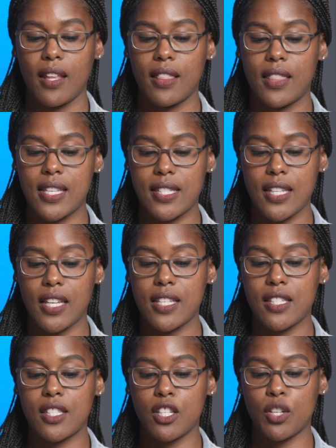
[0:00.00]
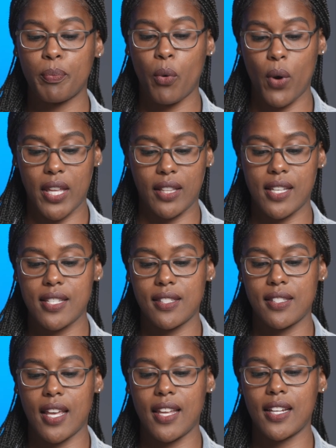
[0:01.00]
This is
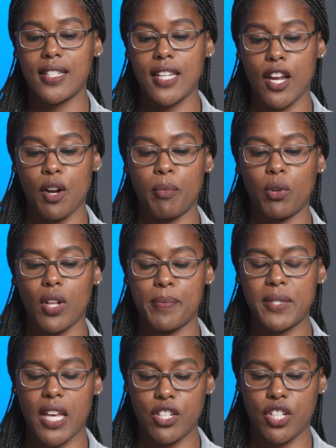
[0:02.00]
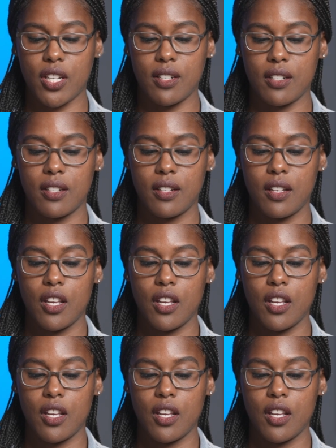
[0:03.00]
pointless and a terrible obsession.